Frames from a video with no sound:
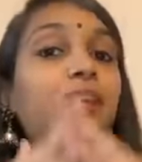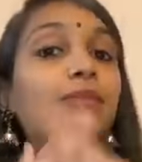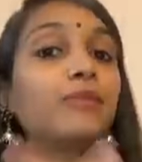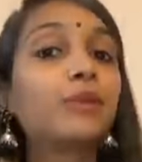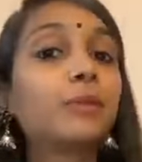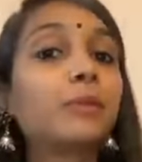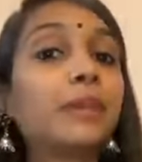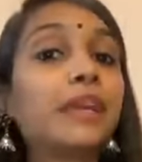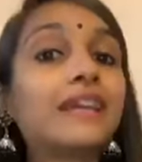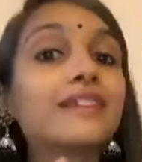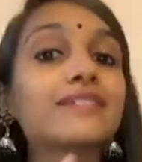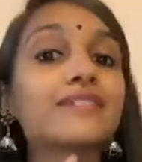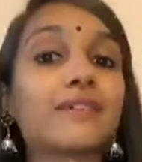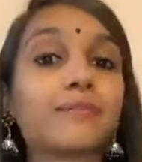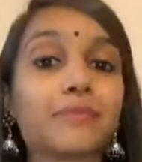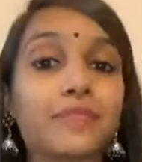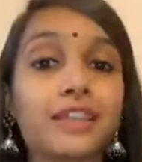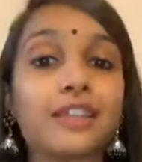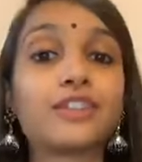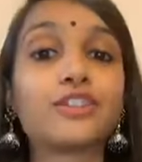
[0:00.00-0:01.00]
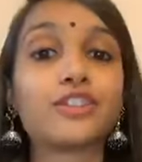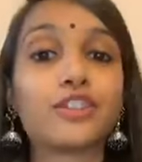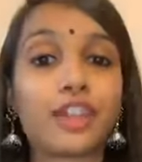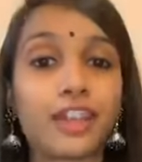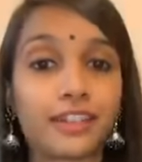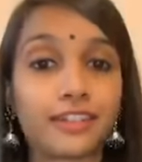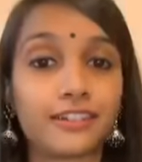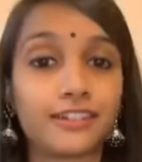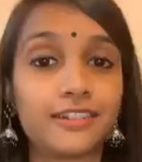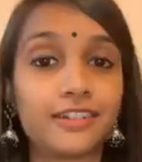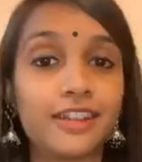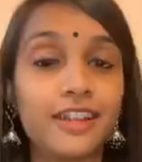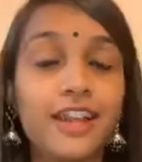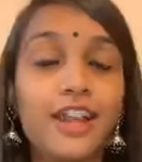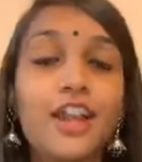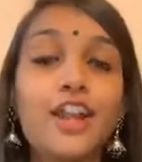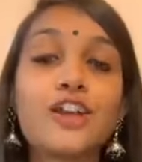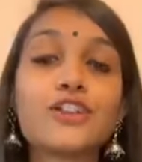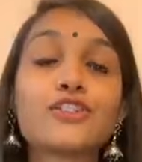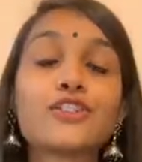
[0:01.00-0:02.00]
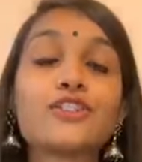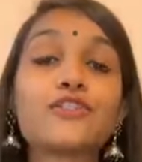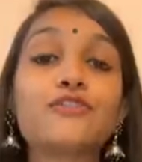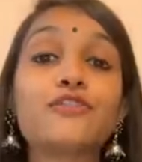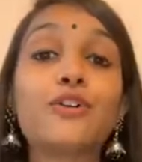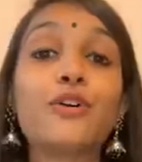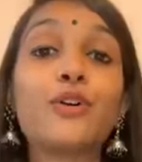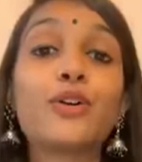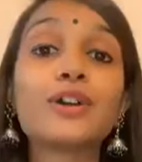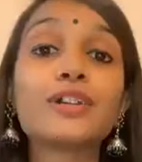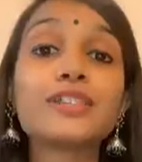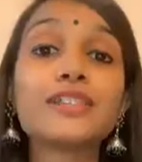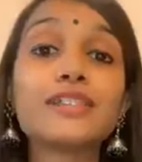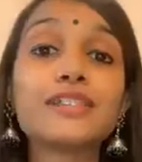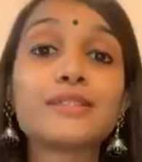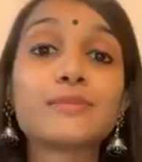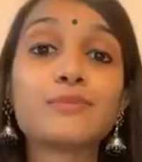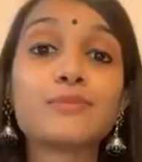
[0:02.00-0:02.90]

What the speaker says: and we make something together. So the focus is